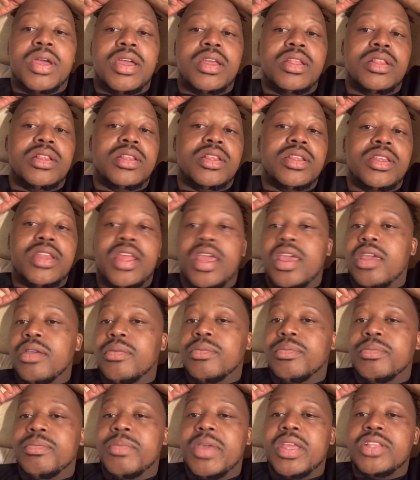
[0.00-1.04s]

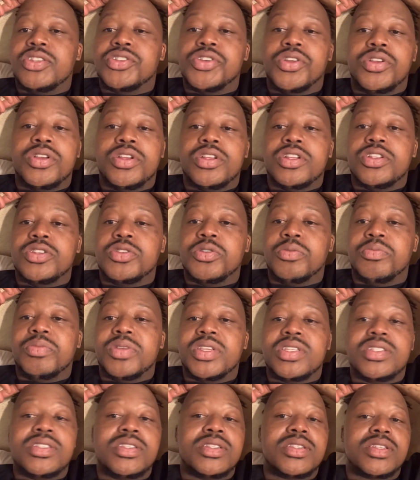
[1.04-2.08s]
name, may turn it into a
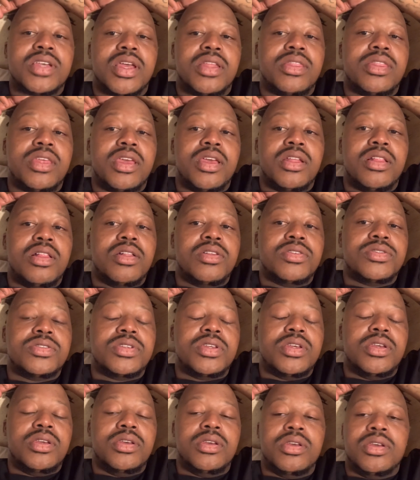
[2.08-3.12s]
business, got the
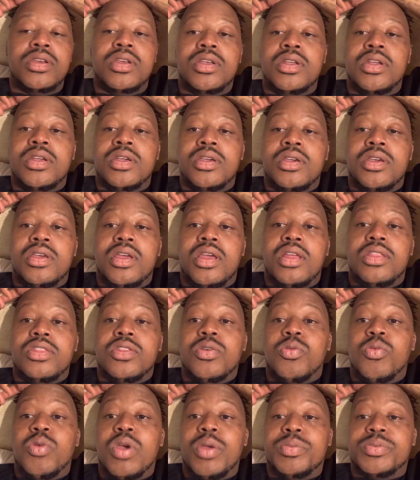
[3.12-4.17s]
LLC. The
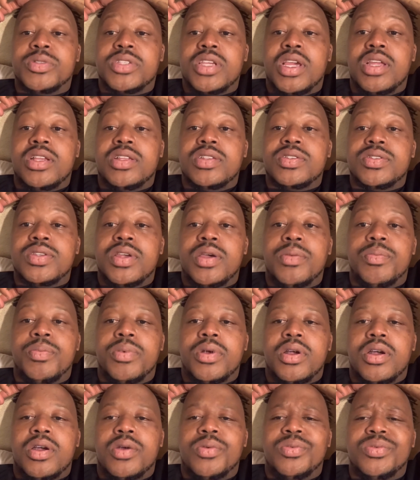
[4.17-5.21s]
website is up.
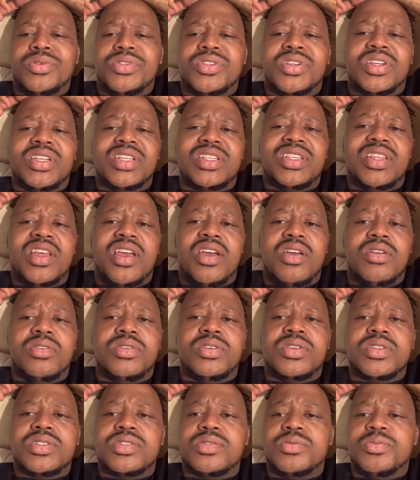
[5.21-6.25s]
We took it down
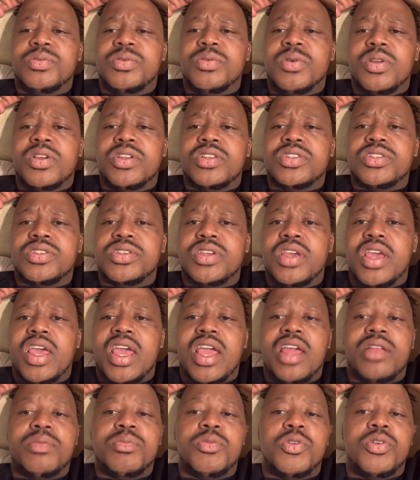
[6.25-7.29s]
because we wanted to
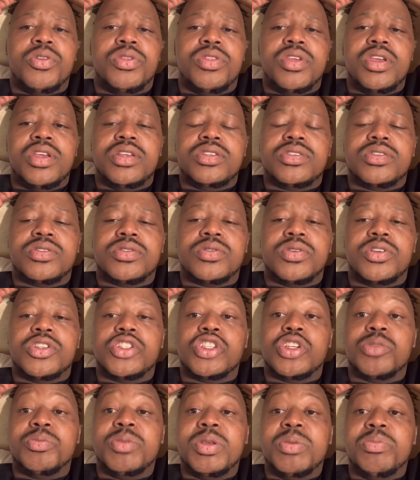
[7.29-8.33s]
add more things, so it
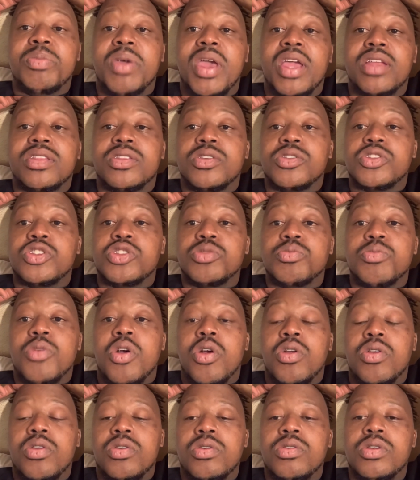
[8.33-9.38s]
should be back there tomorrow.